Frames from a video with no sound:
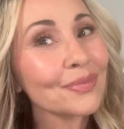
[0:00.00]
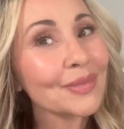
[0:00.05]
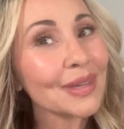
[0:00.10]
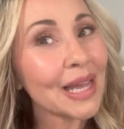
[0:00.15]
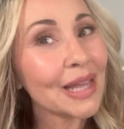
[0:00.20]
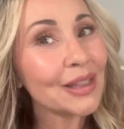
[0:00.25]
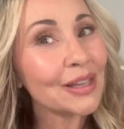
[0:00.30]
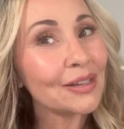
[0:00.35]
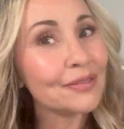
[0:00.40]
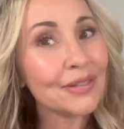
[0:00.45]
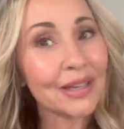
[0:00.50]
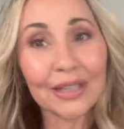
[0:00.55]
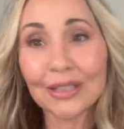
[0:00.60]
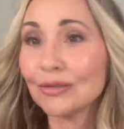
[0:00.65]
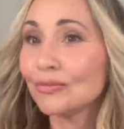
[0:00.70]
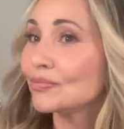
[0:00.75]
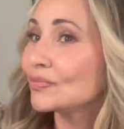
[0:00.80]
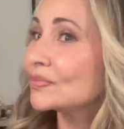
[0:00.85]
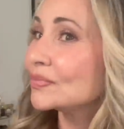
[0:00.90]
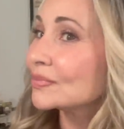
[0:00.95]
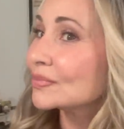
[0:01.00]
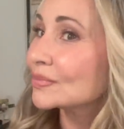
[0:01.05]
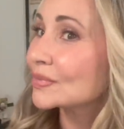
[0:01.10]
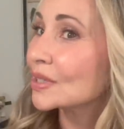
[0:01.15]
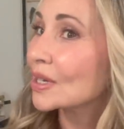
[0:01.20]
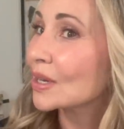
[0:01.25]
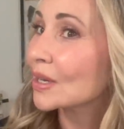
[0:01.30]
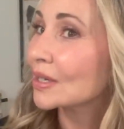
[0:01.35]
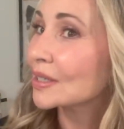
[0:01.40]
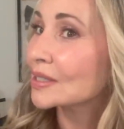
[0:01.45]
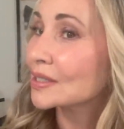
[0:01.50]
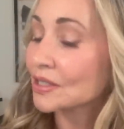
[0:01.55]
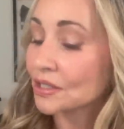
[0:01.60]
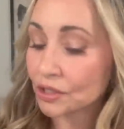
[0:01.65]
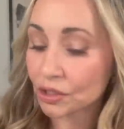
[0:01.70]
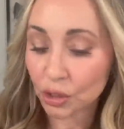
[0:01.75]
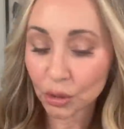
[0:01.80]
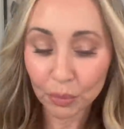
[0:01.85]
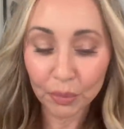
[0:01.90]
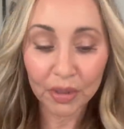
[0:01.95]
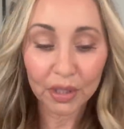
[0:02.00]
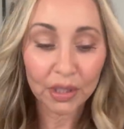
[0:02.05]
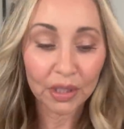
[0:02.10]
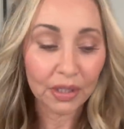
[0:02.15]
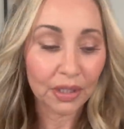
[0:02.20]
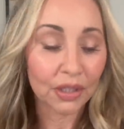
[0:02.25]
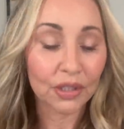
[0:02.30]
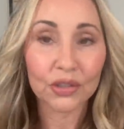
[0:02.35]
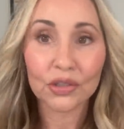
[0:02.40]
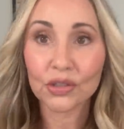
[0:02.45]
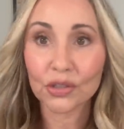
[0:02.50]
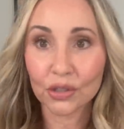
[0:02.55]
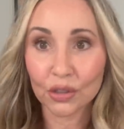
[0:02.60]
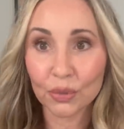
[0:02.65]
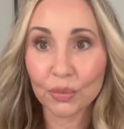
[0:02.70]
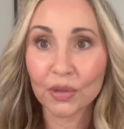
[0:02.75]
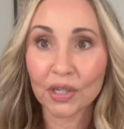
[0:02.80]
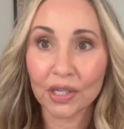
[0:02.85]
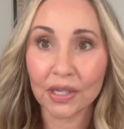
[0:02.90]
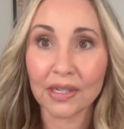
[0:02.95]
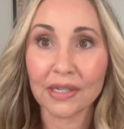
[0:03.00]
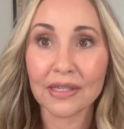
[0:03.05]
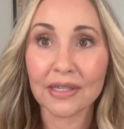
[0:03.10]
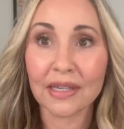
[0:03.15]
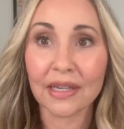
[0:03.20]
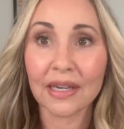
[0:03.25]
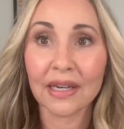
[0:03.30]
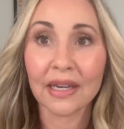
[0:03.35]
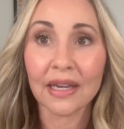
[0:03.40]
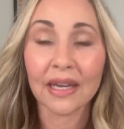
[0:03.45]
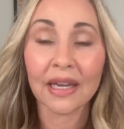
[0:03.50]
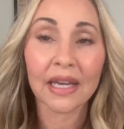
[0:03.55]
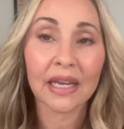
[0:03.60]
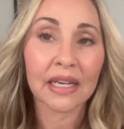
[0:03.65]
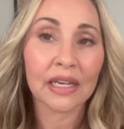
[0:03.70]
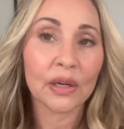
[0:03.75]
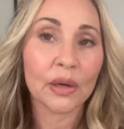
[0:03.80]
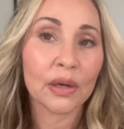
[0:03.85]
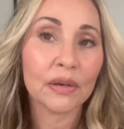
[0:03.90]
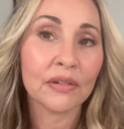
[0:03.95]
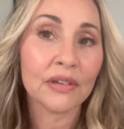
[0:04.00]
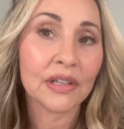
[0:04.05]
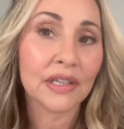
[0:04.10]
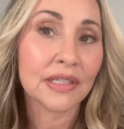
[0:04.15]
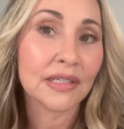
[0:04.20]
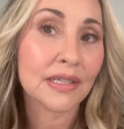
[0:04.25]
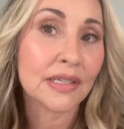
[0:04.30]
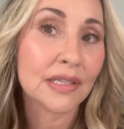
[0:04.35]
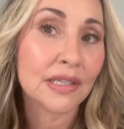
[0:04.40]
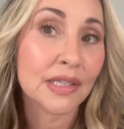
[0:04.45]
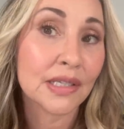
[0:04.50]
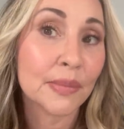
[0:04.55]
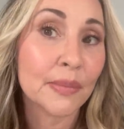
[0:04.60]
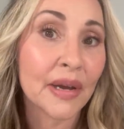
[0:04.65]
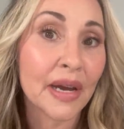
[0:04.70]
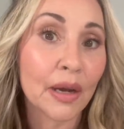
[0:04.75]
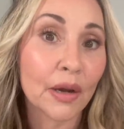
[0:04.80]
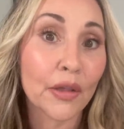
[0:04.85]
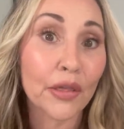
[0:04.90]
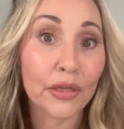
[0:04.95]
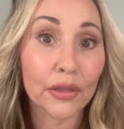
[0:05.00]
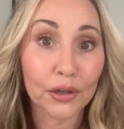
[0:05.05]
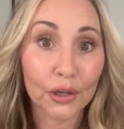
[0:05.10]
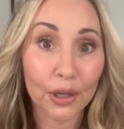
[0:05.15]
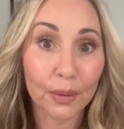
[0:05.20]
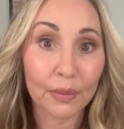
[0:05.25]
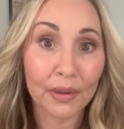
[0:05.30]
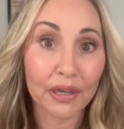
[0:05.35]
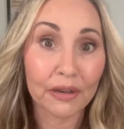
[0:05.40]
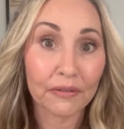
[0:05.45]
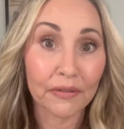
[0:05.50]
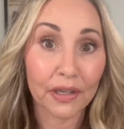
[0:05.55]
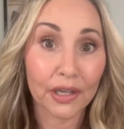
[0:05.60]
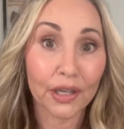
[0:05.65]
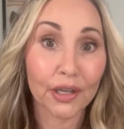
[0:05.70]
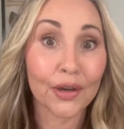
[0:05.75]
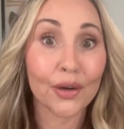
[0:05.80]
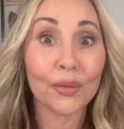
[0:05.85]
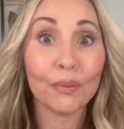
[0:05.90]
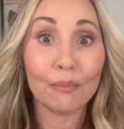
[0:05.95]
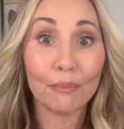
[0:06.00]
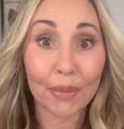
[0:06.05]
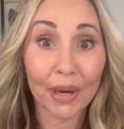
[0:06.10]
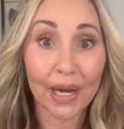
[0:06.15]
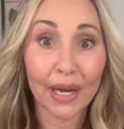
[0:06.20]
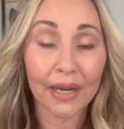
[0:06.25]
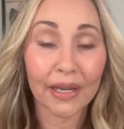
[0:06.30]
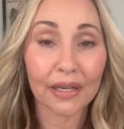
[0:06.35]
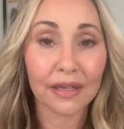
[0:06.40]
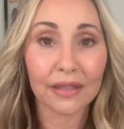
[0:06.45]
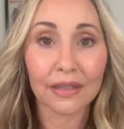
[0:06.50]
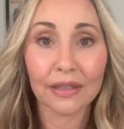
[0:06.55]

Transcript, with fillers: I love it. super, super easy. Now I realize this is about a thirty minute video, but